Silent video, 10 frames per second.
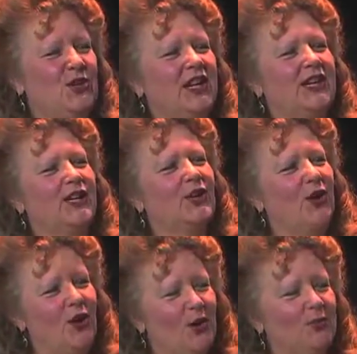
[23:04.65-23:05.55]
So you can
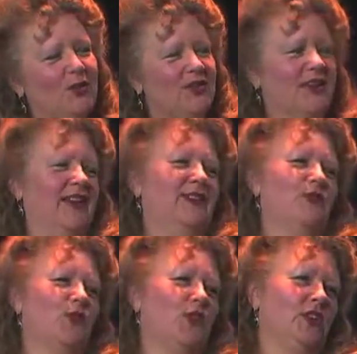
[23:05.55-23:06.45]
call Breathe
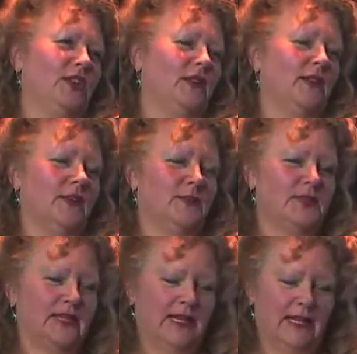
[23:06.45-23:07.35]
California
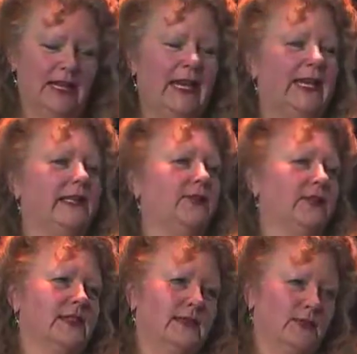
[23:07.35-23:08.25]
to get any of
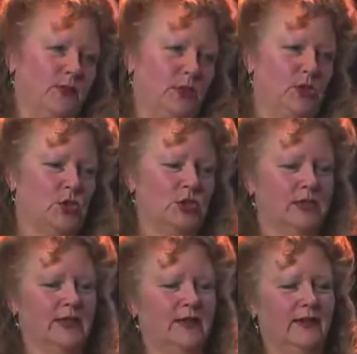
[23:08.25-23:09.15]
this
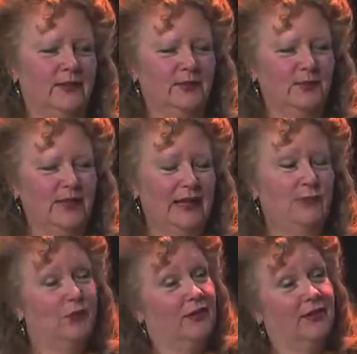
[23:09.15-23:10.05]
information. We
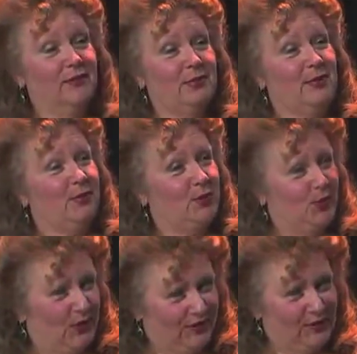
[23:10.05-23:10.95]
have real life people
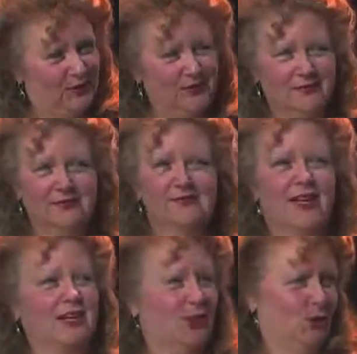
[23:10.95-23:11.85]
who answer,
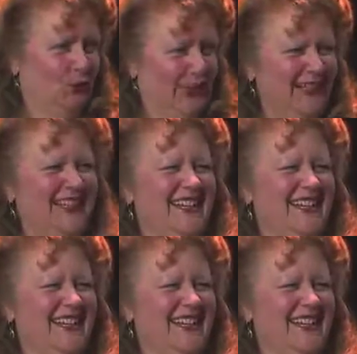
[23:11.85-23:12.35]
like you, Lynn.